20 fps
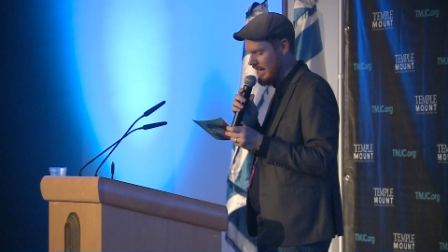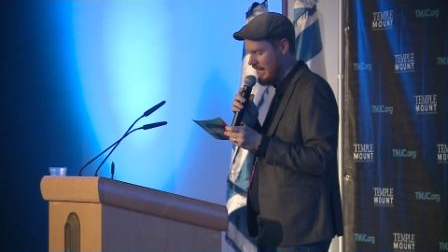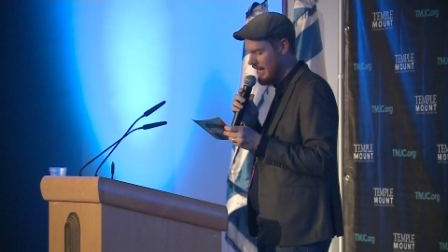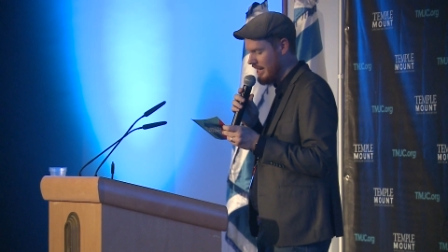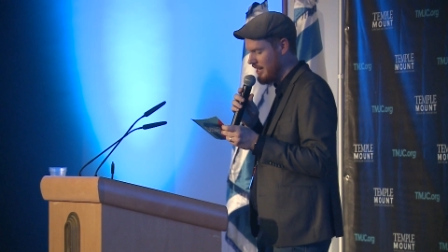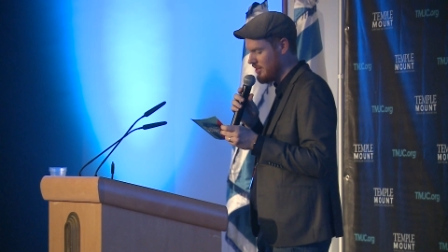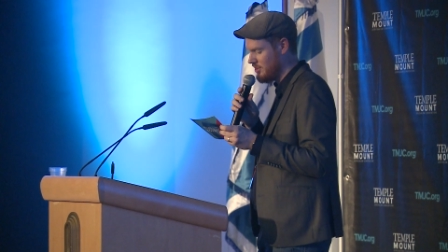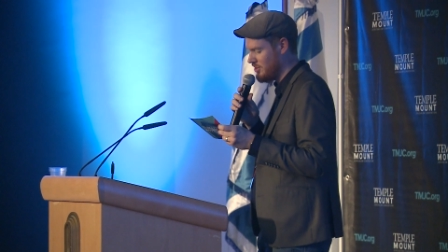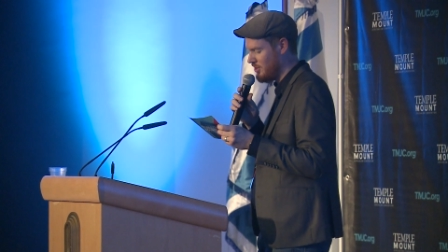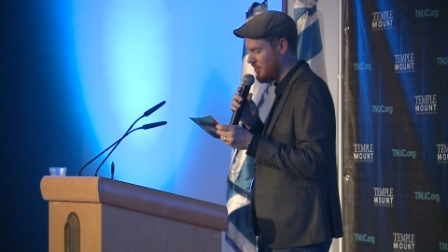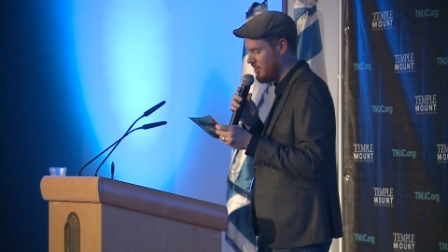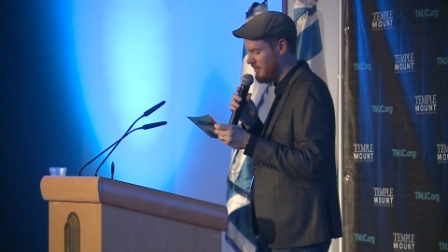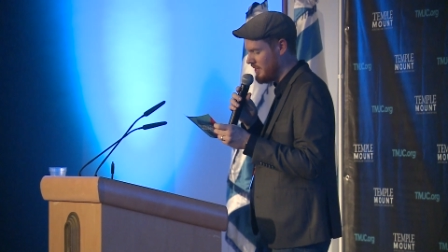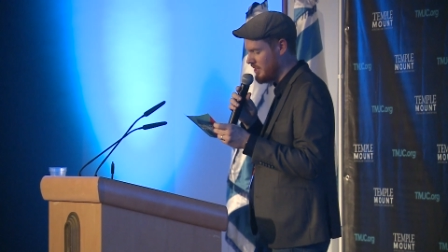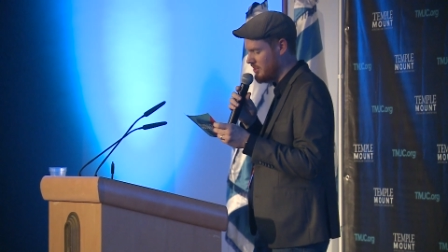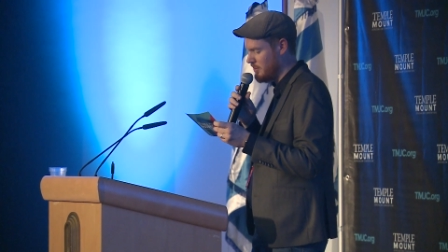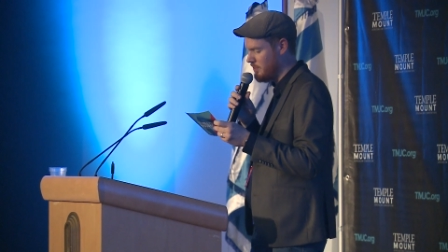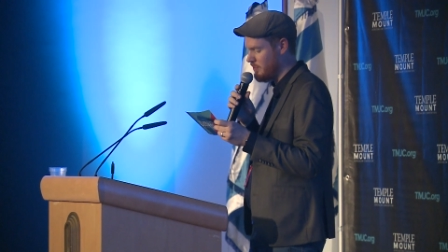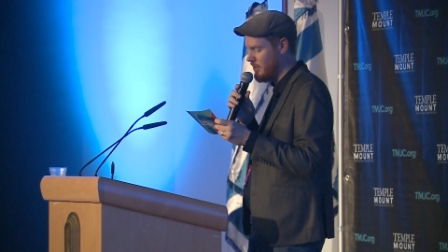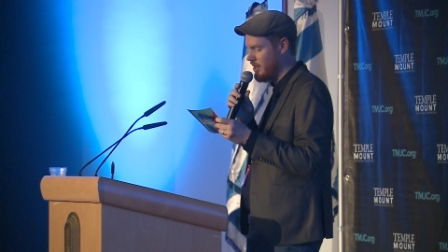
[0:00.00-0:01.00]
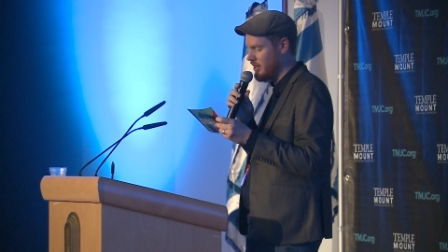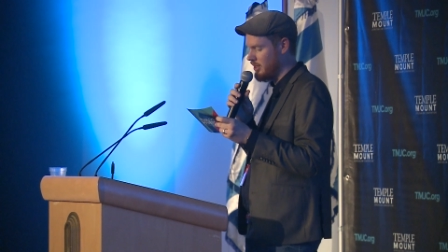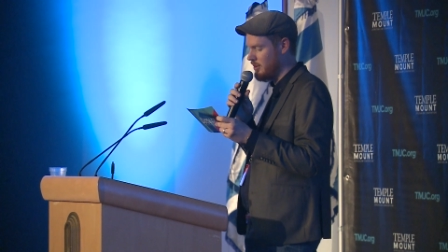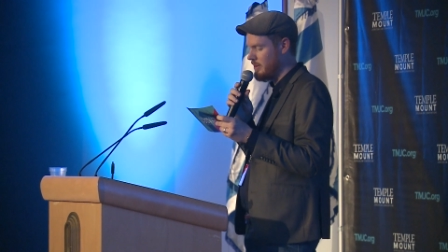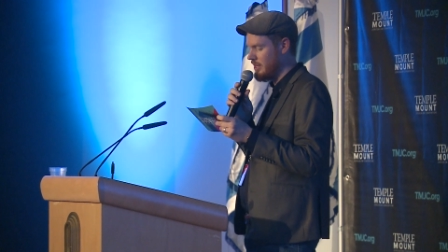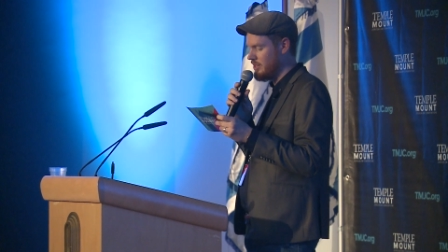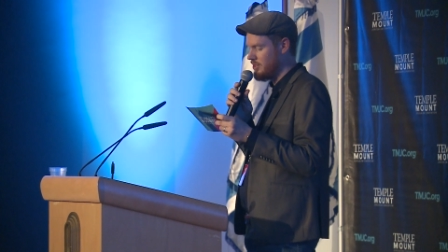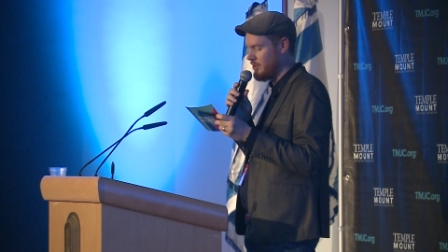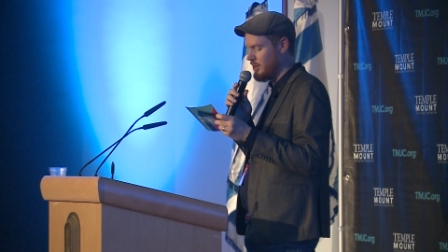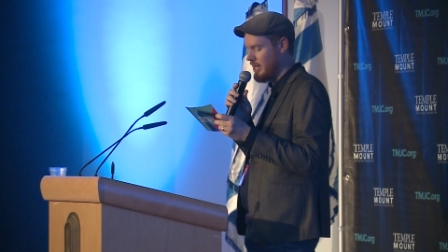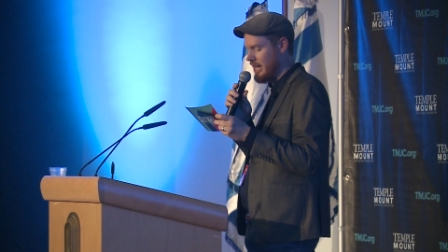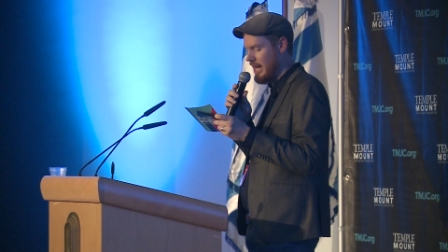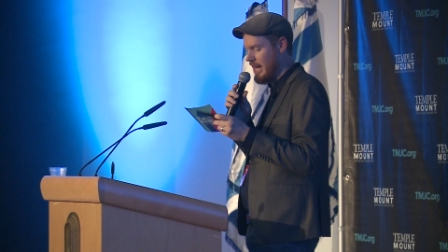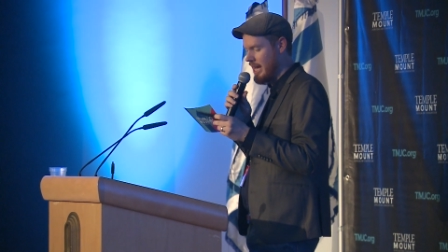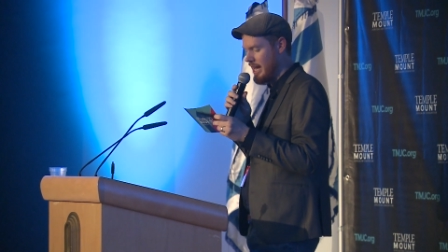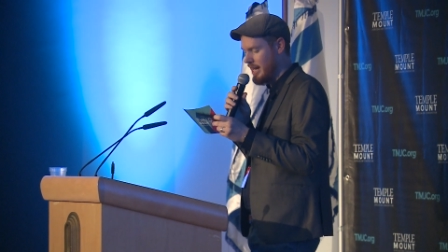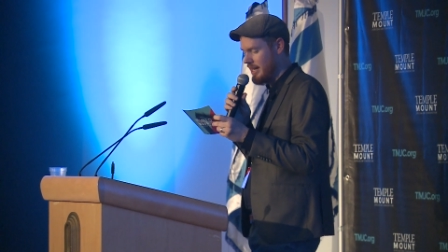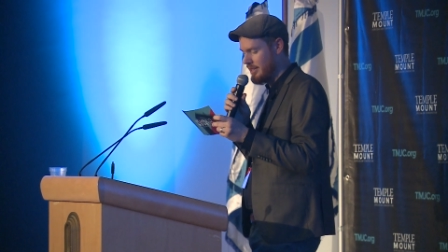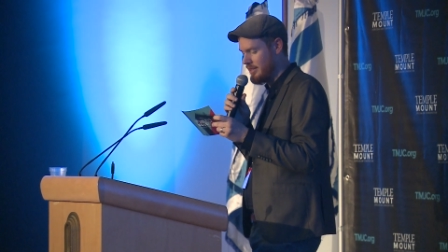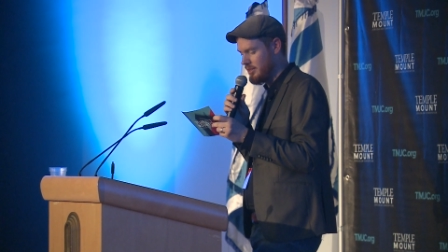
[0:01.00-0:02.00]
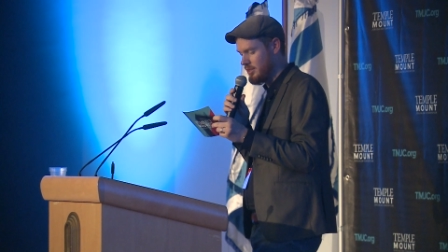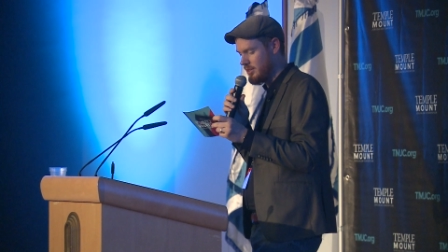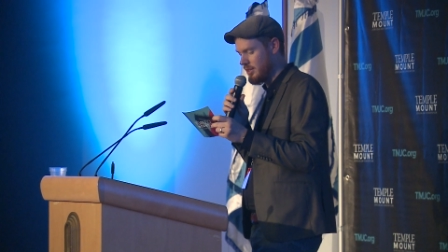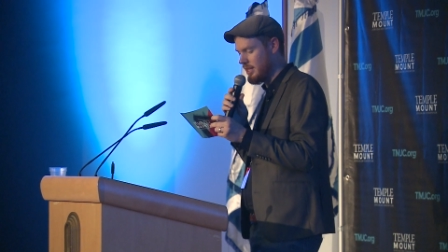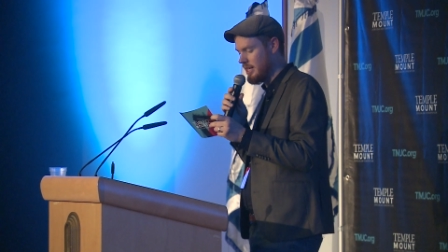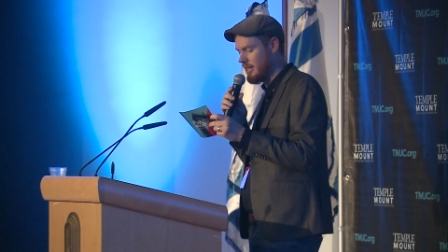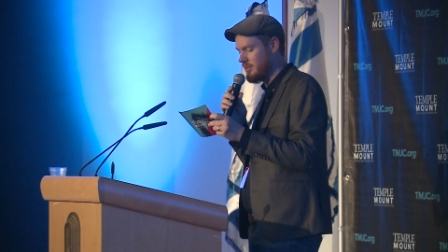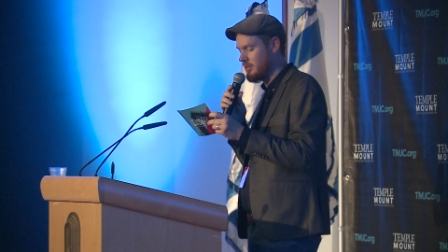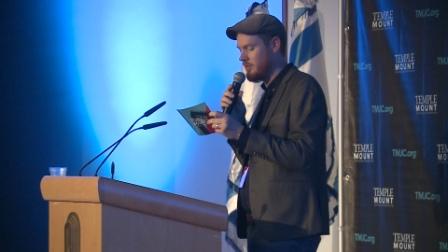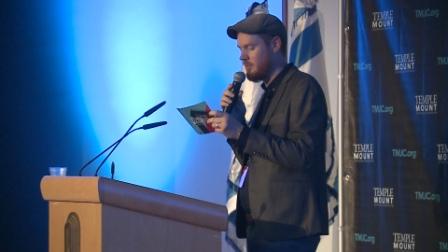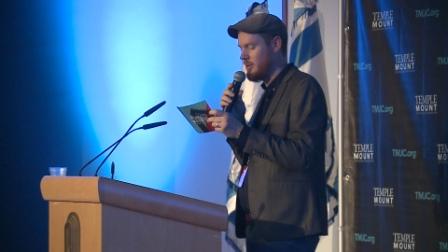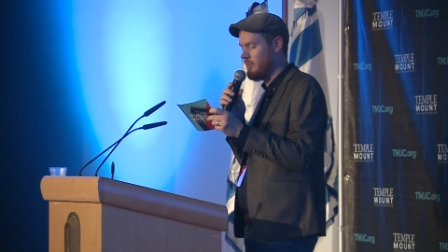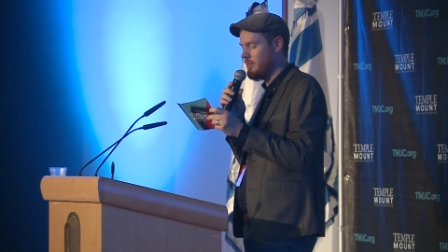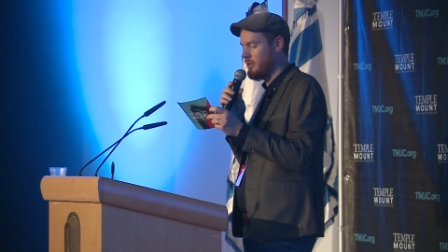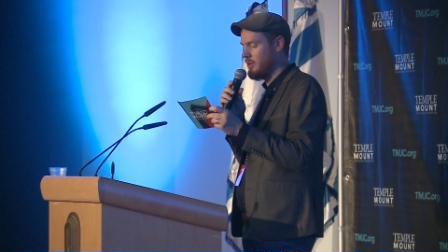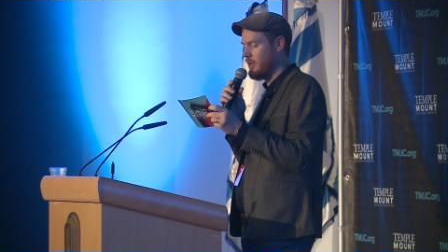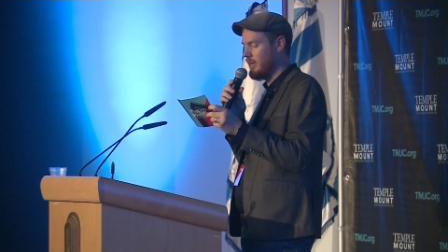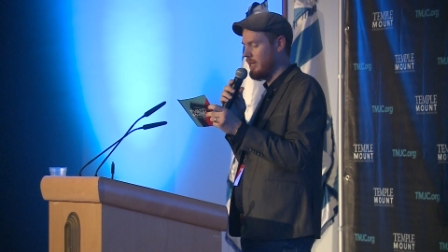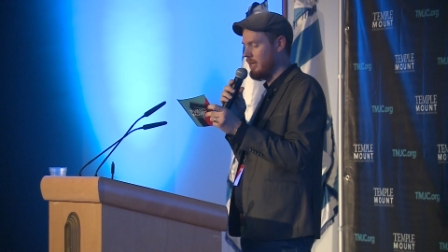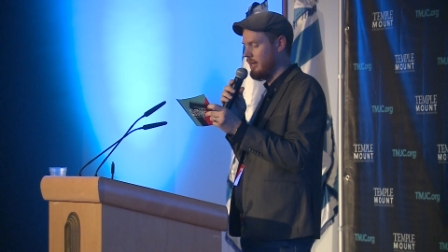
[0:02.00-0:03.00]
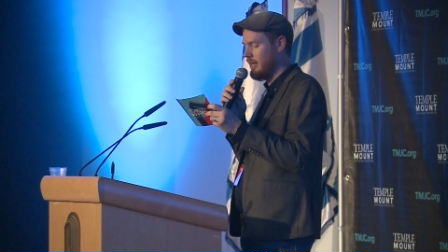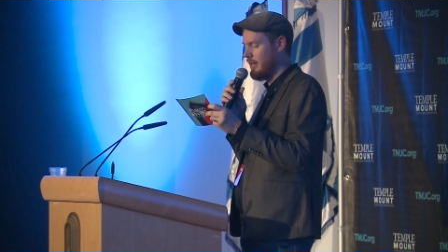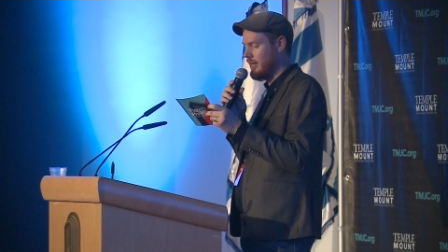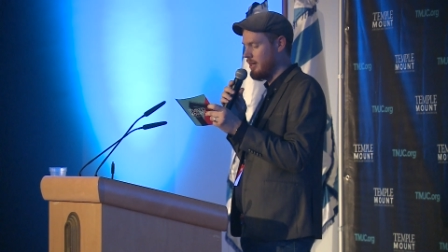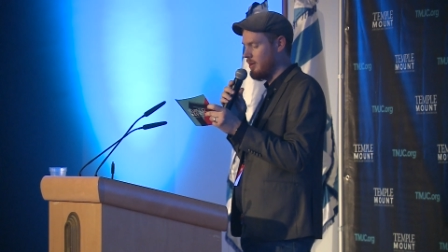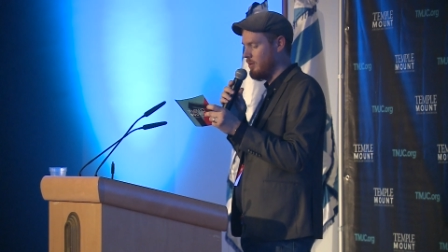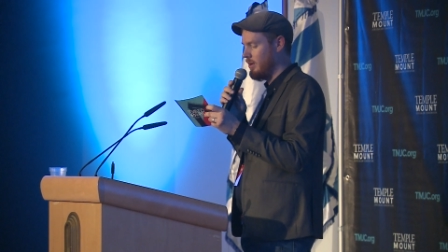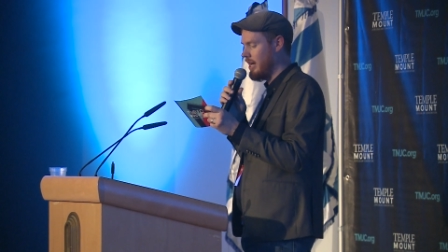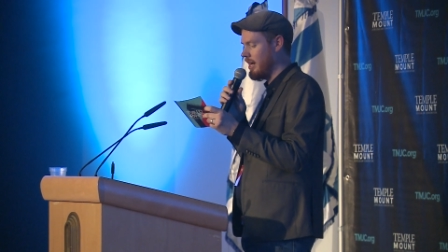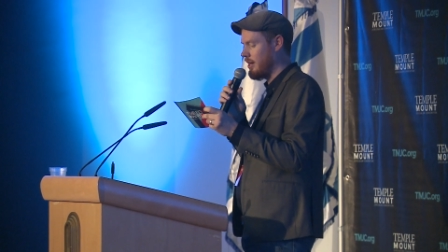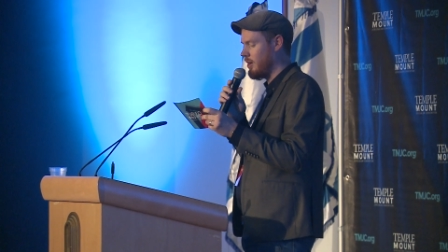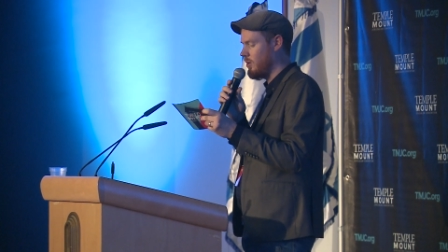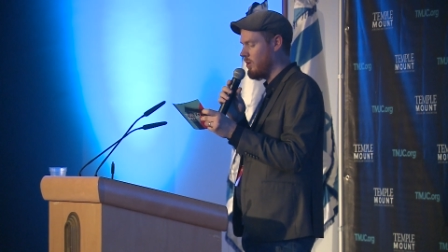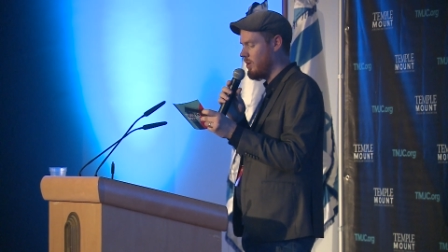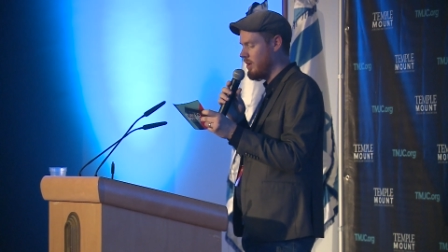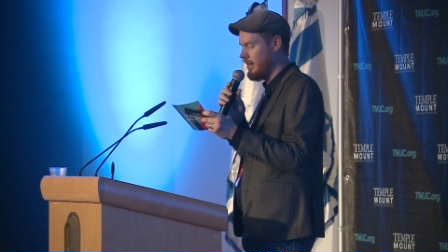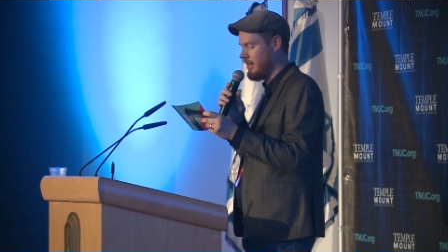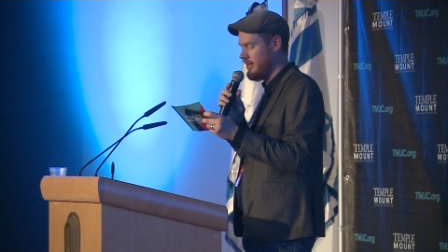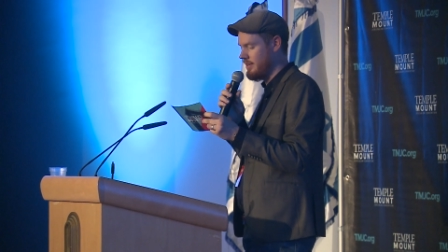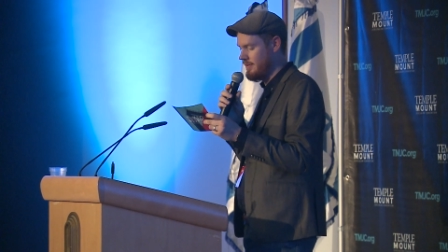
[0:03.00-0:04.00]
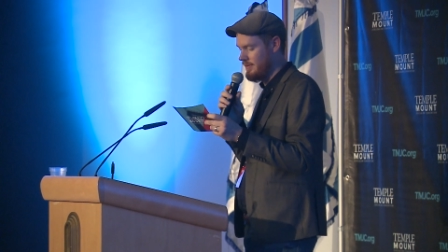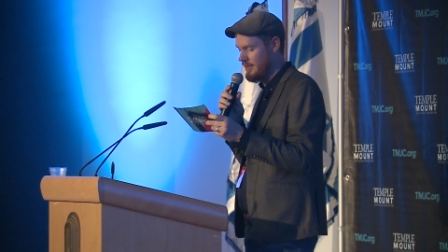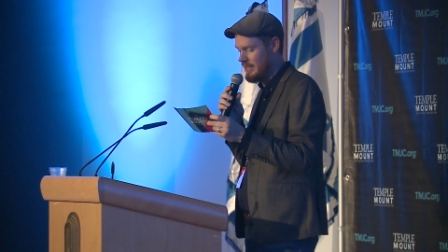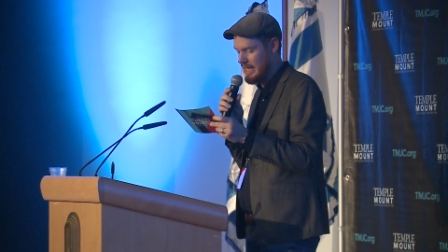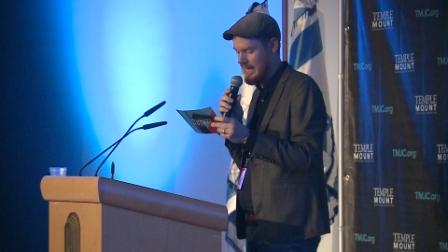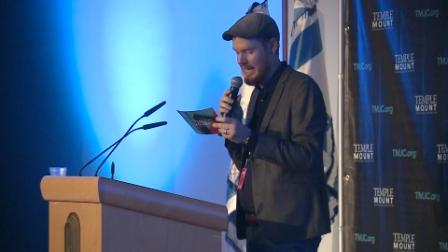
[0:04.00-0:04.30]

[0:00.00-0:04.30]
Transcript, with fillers: He has served as a parliamentary aide to Knesset member Geula Cohen